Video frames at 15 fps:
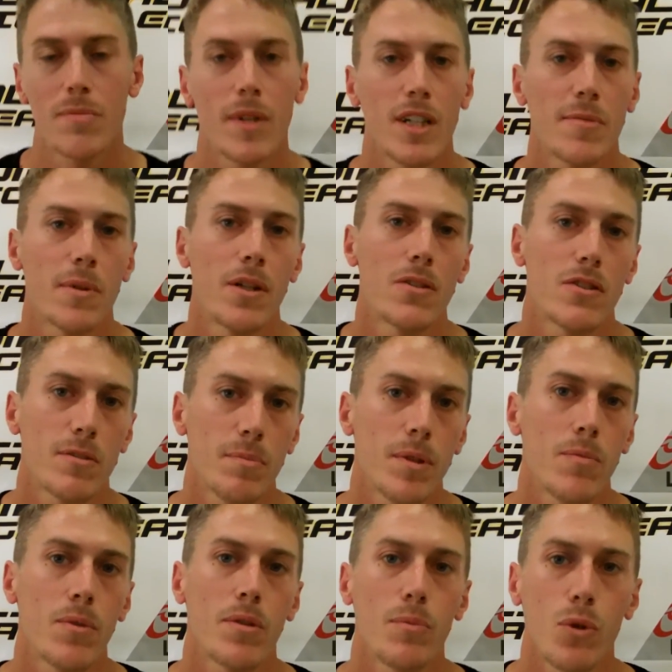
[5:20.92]
Most of my experience has
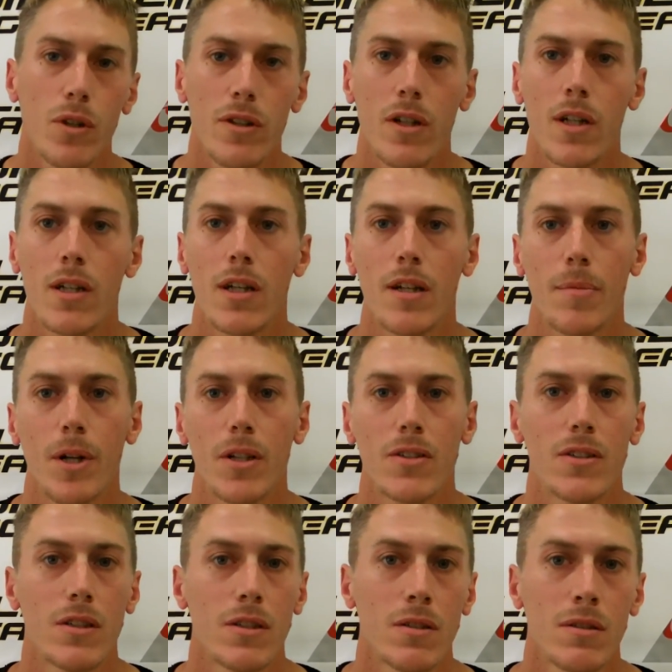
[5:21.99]
been with Muay Thai,
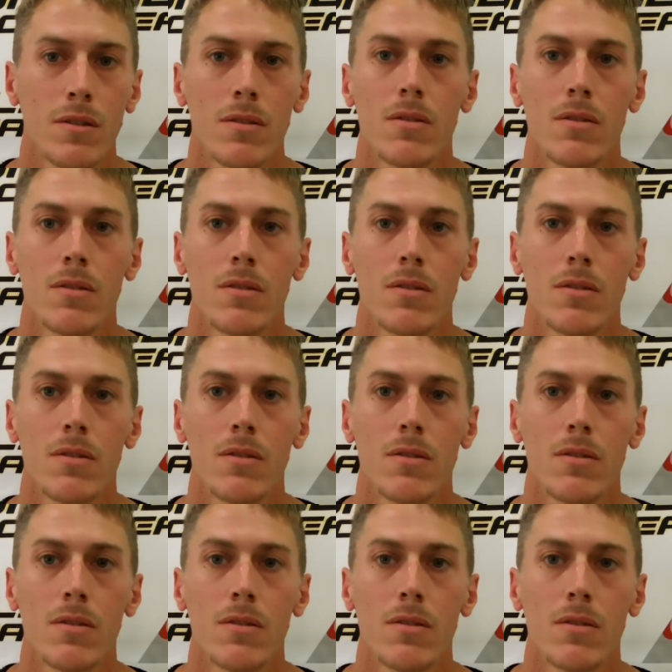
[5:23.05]
kickboxing.